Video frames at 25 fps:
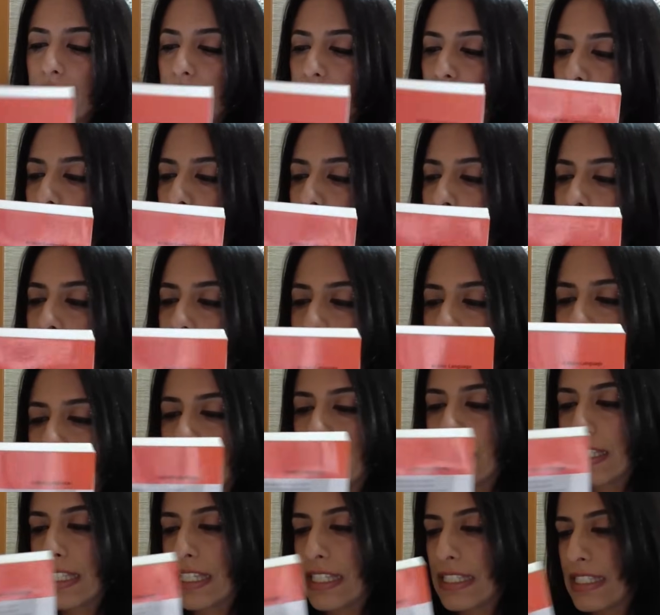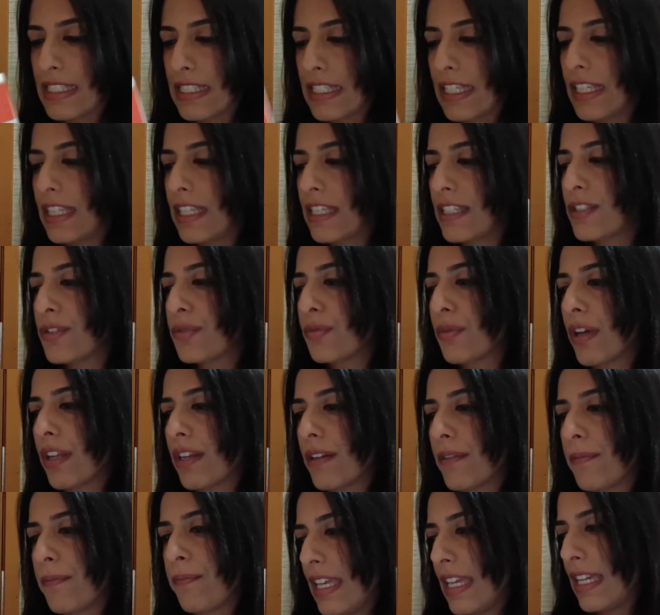For instance, let's see this one.
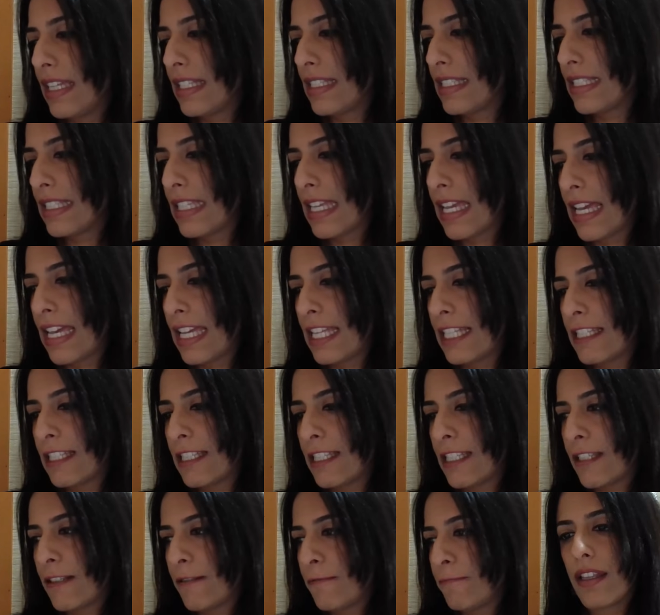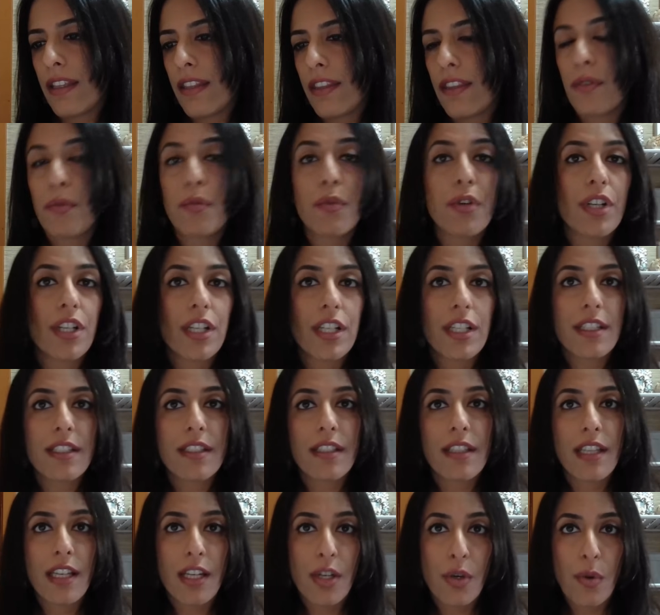It says the
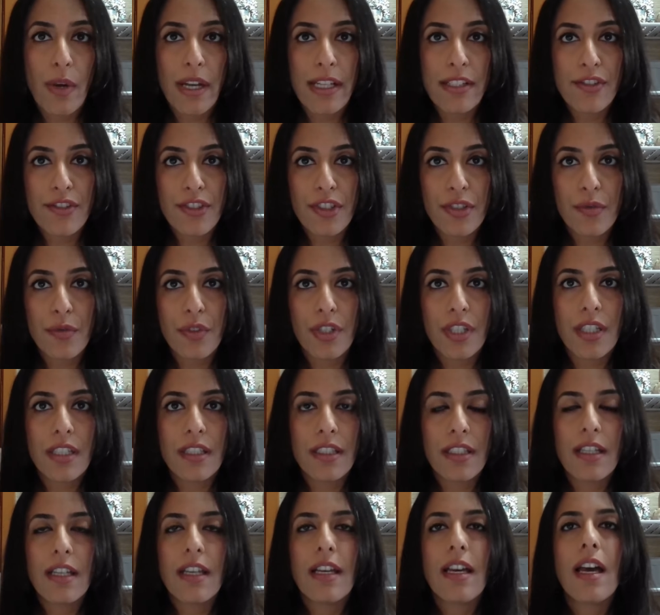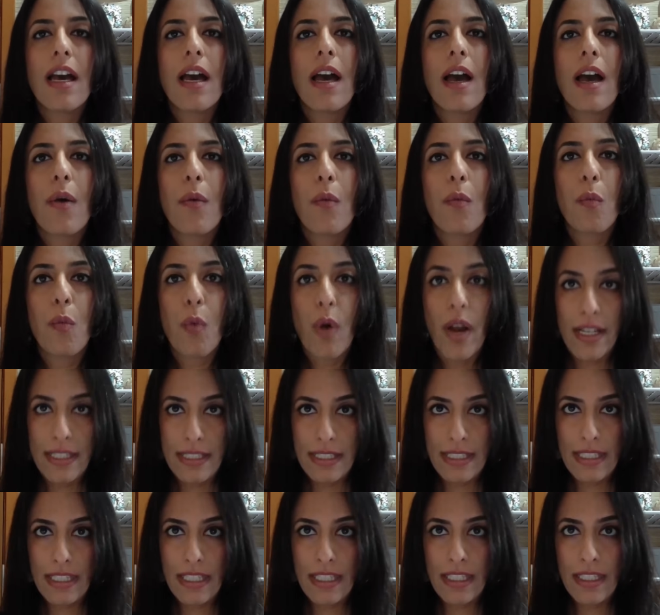question word,
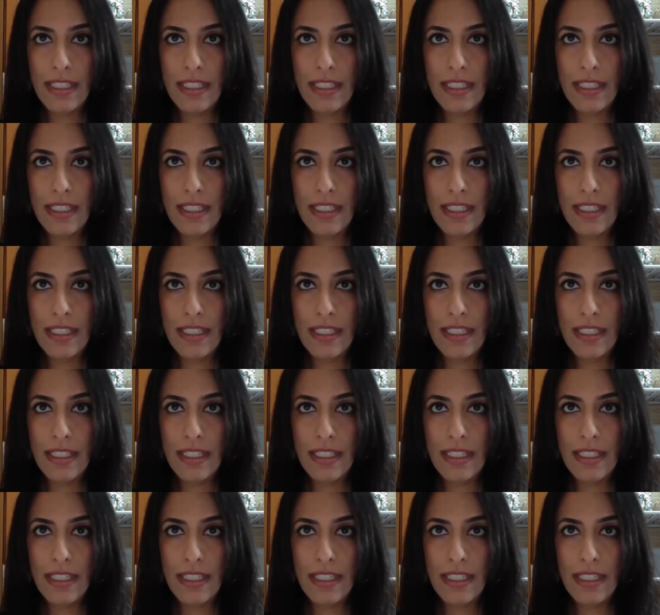what?